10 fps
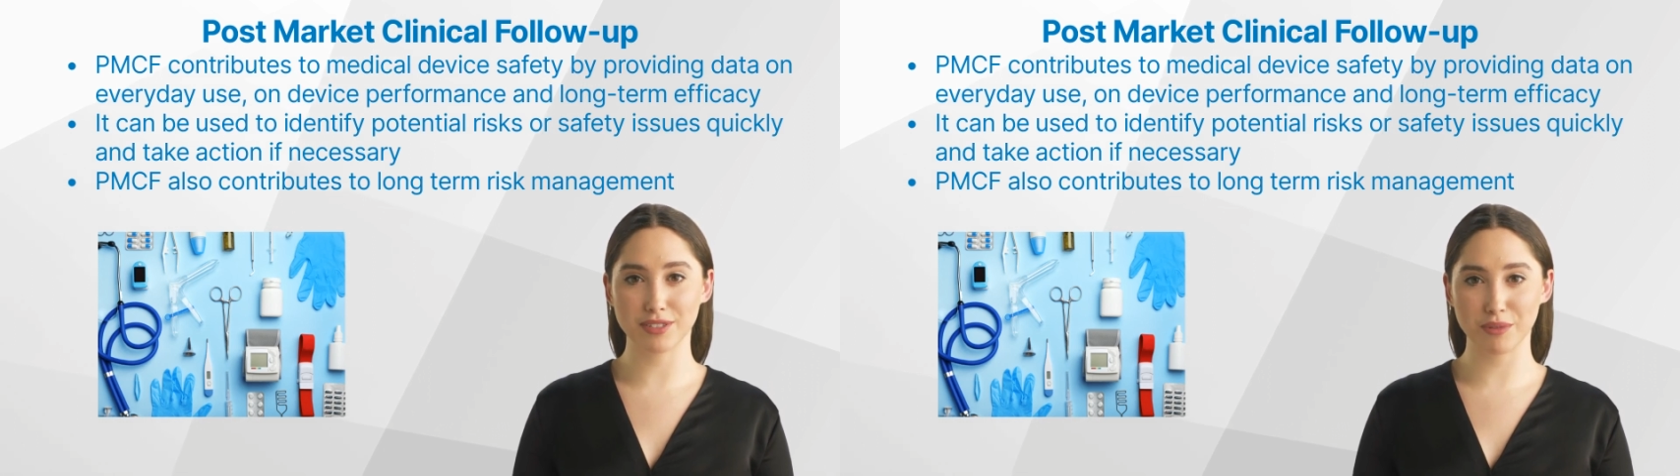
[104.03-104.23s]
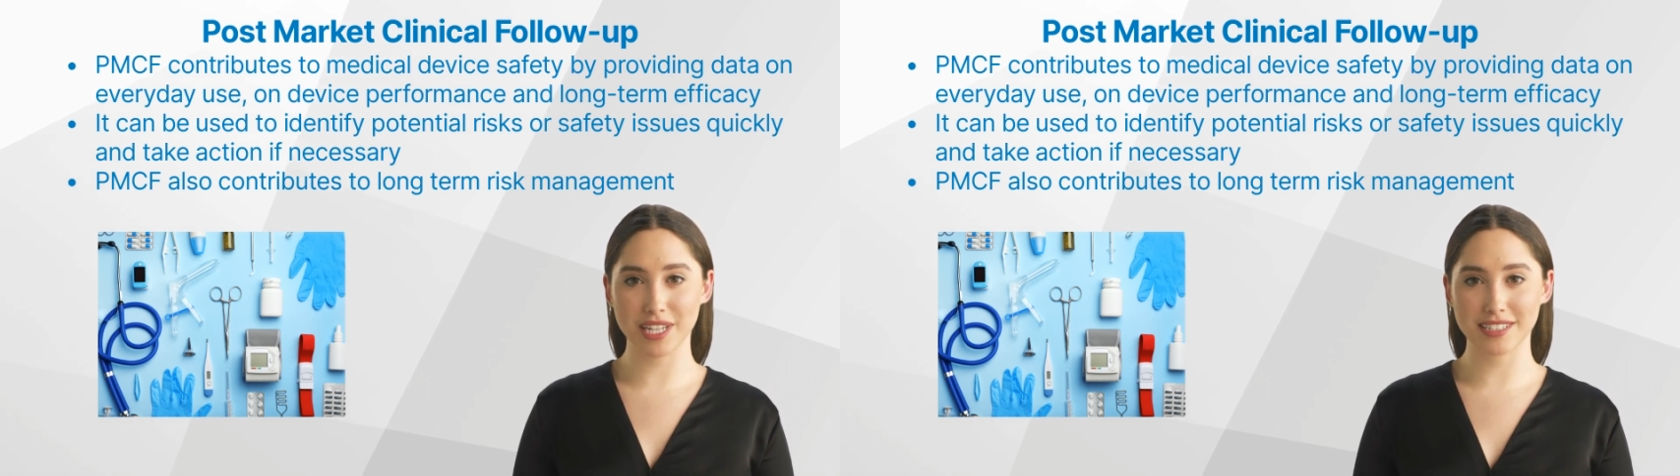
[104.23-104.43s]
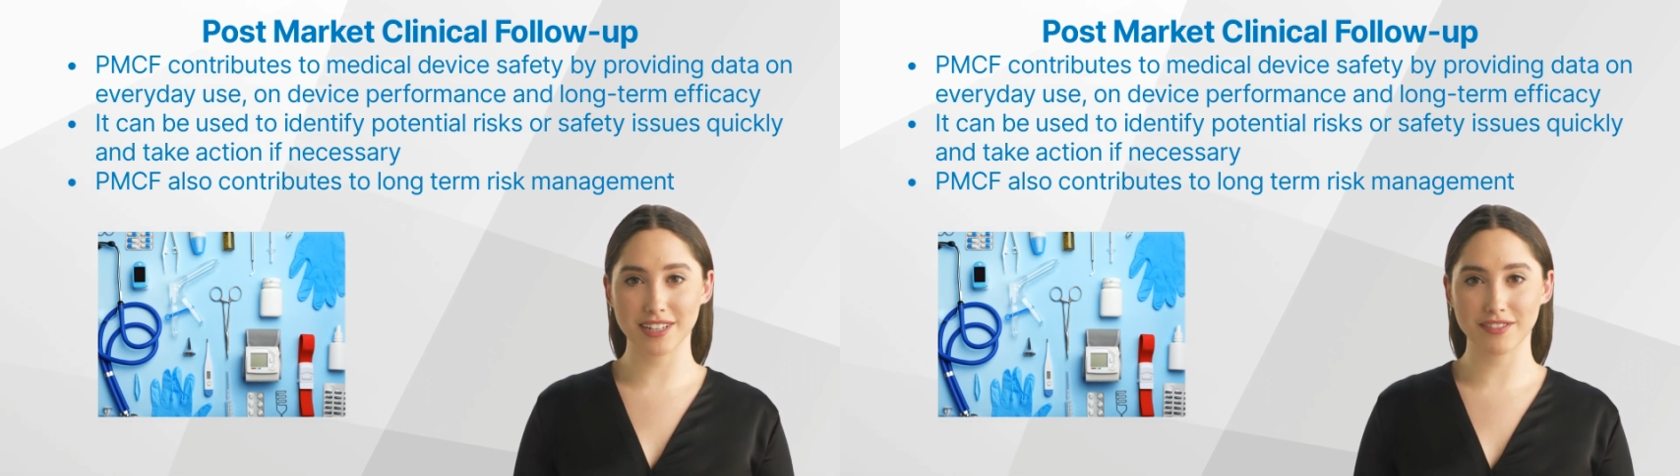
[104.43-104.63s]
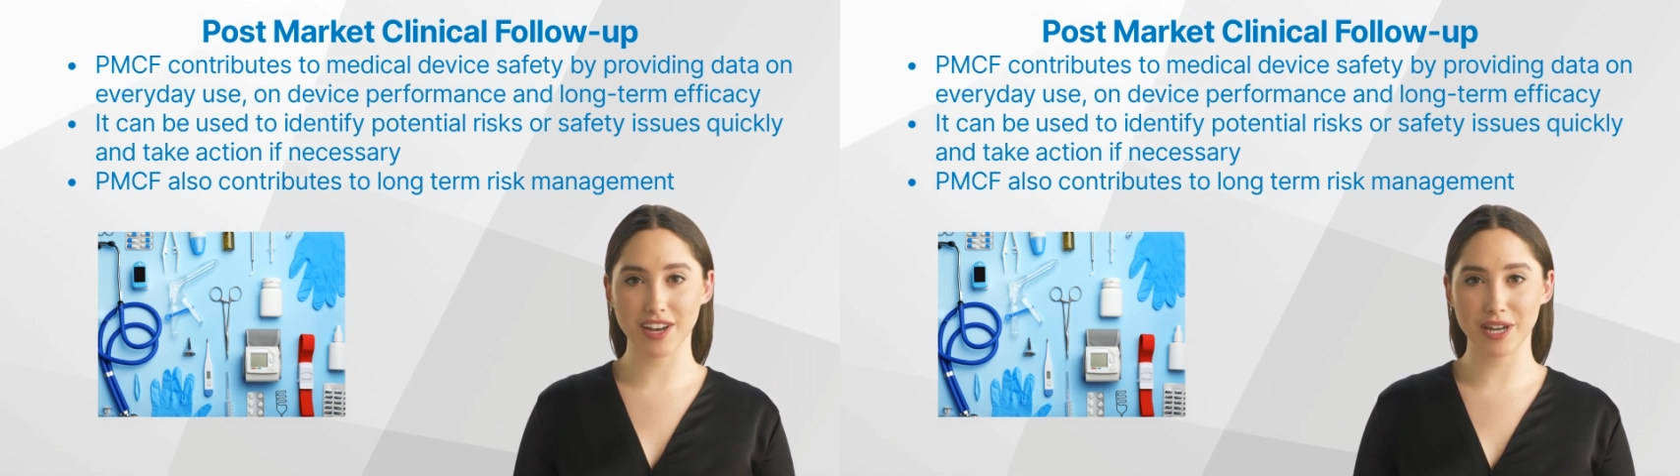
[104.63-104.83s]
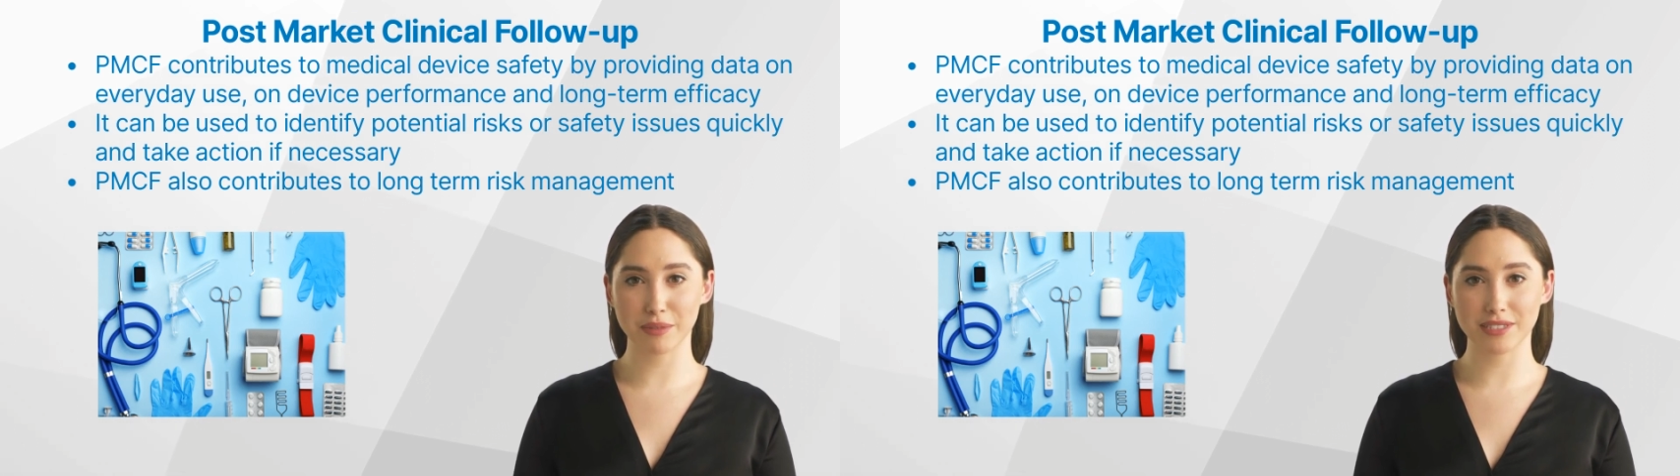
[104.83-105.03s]
to
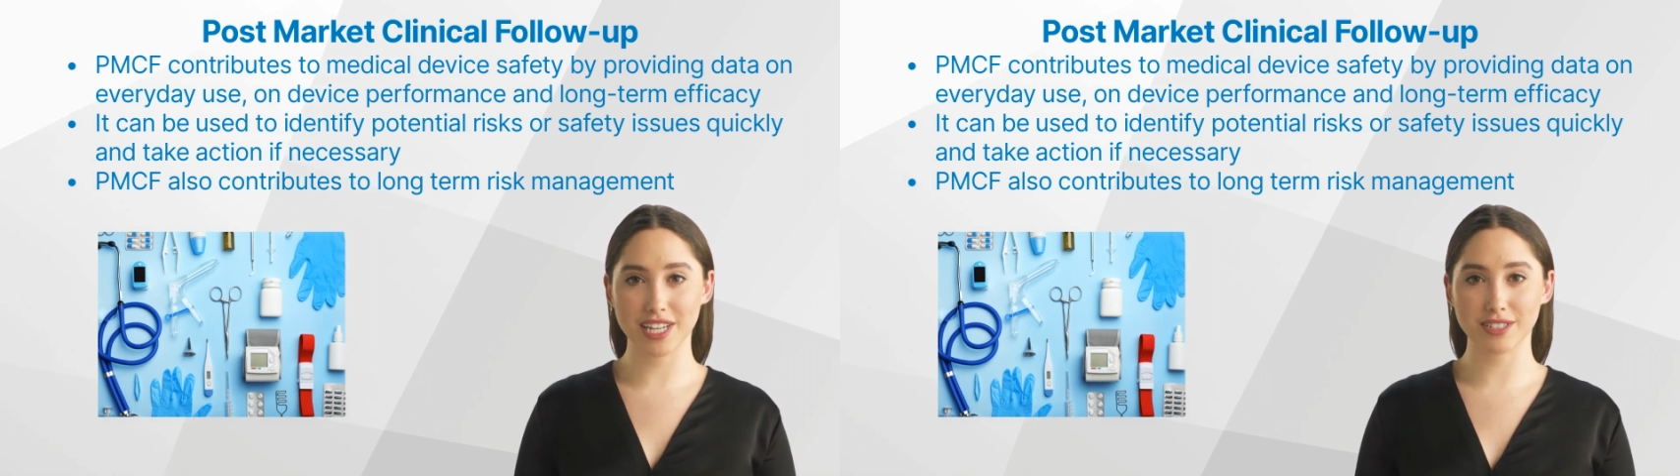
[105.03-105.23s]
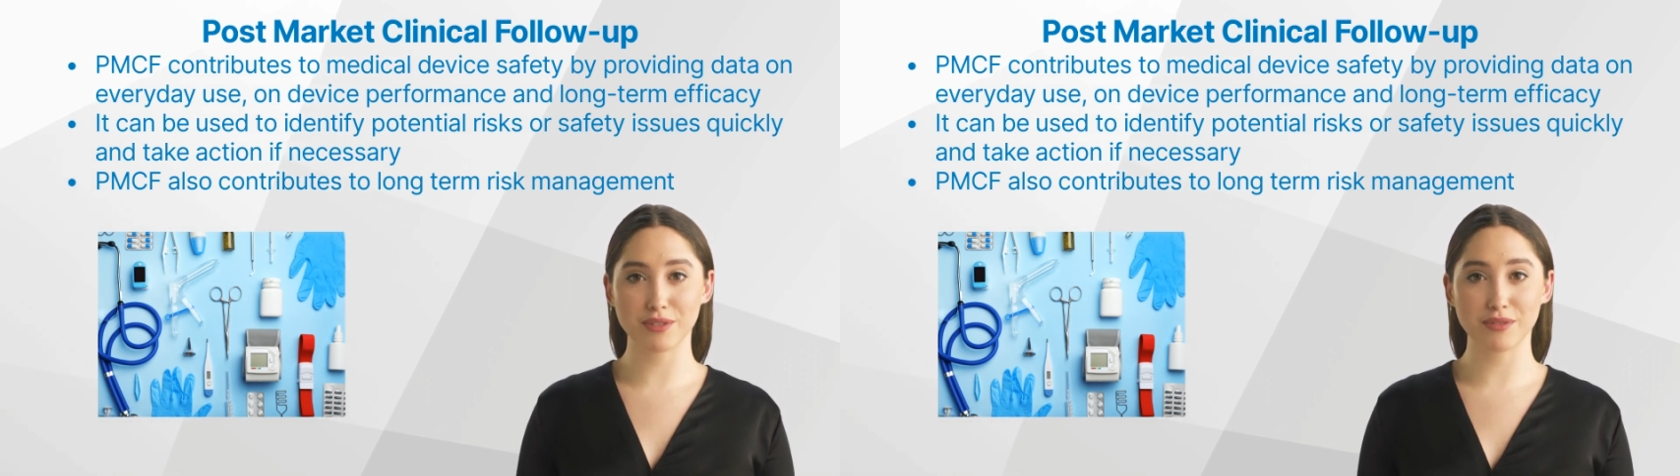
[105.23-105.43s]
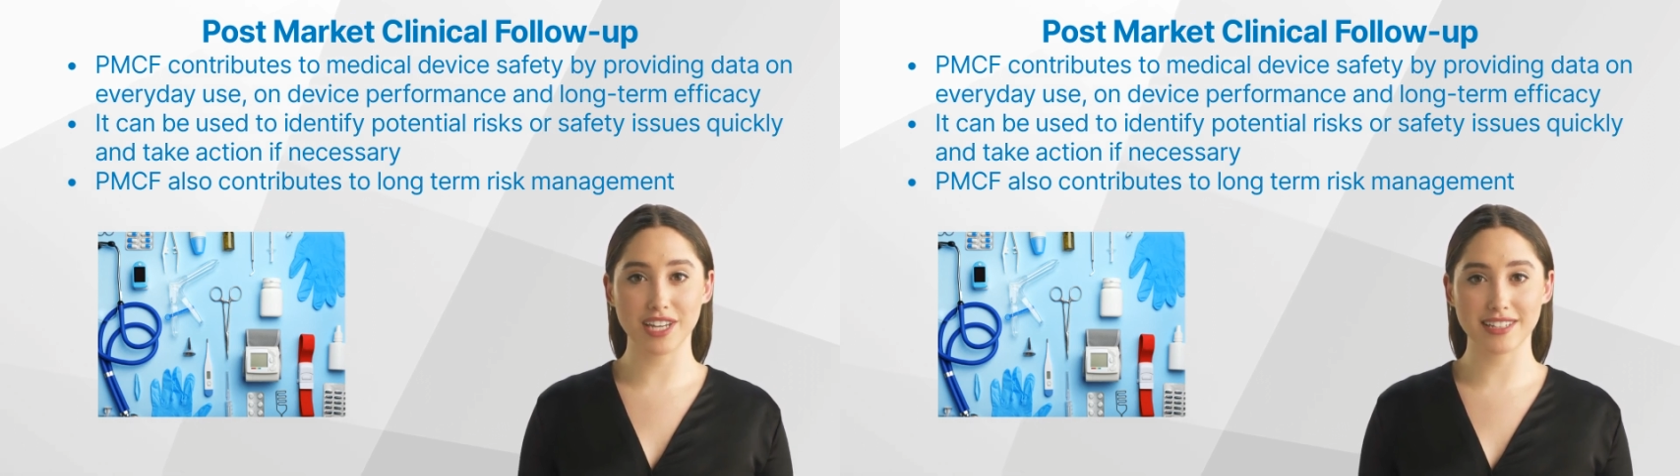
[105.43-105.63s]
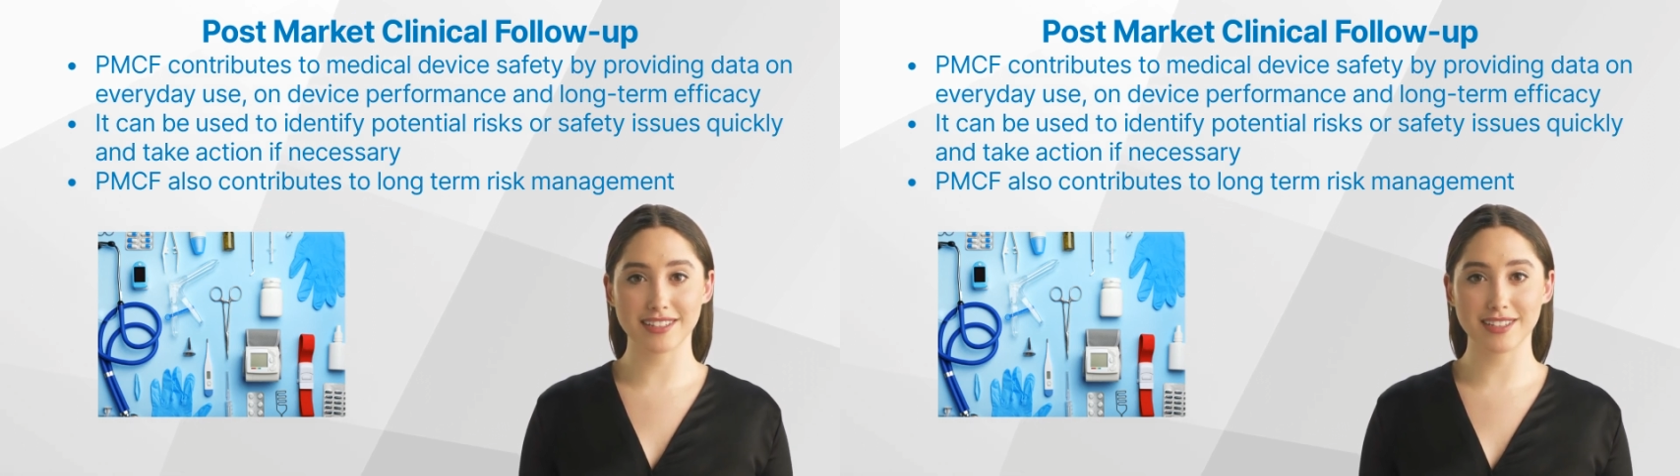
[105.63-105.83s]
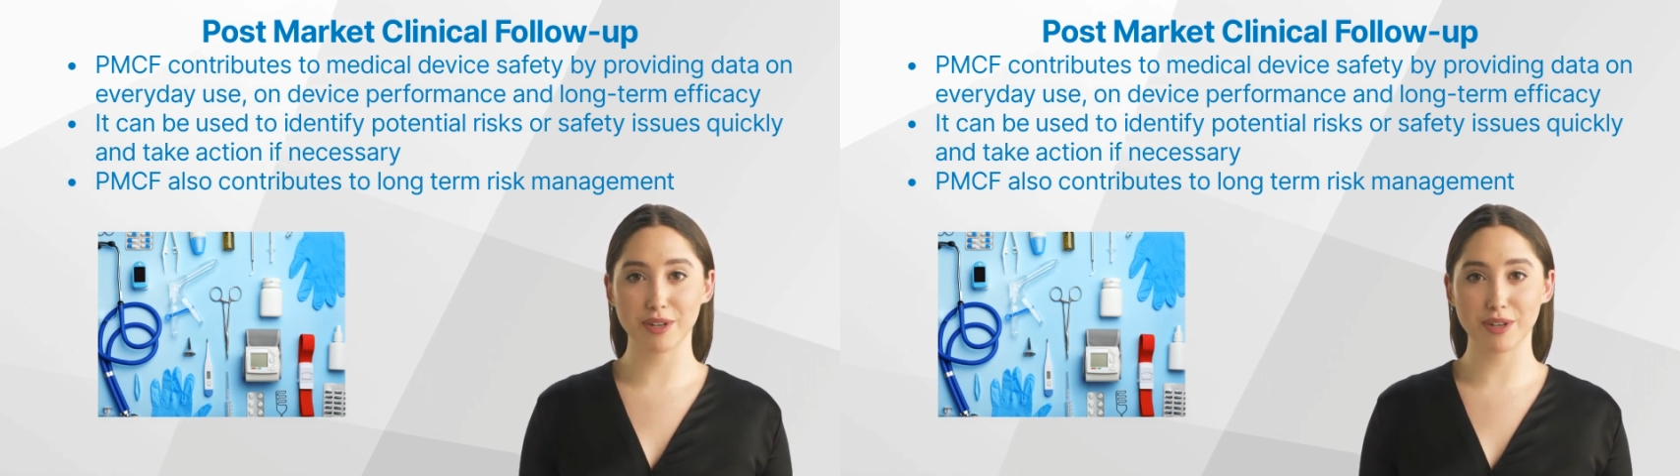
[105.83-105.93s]
identify potential risks